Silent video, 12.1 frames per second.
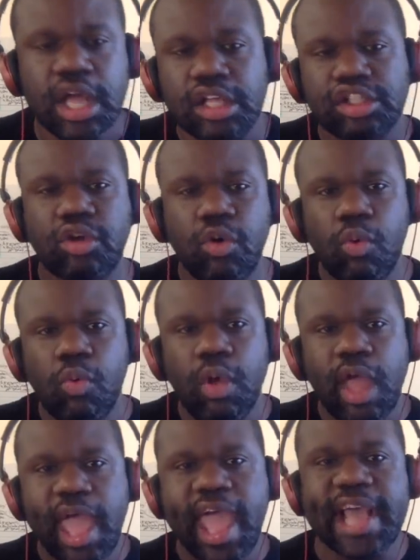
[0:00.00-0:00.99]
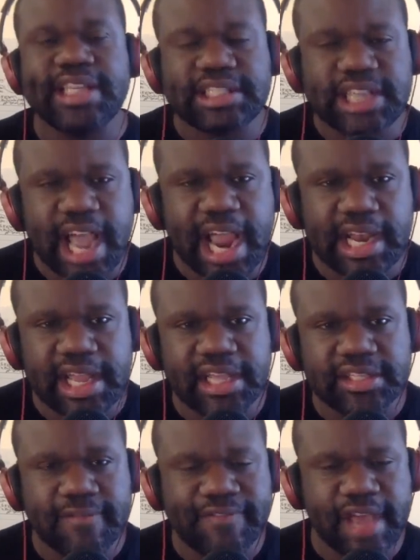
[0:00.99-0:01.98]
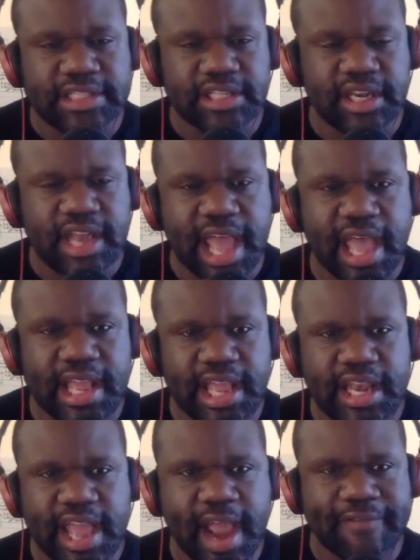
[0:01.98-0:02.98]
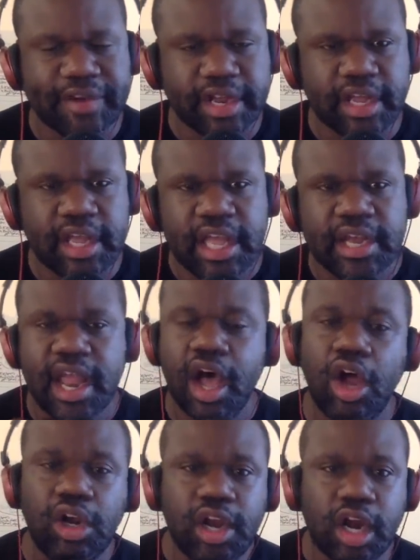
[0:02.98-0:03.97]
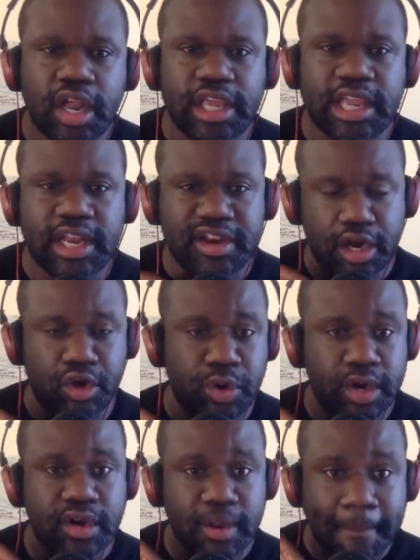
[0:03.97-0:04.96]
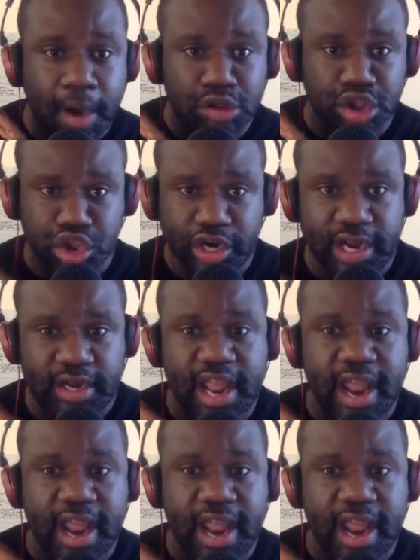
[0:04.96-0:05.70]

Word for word: So, as China is invested in, in Africa, not only are they getting, they're doing the most trade in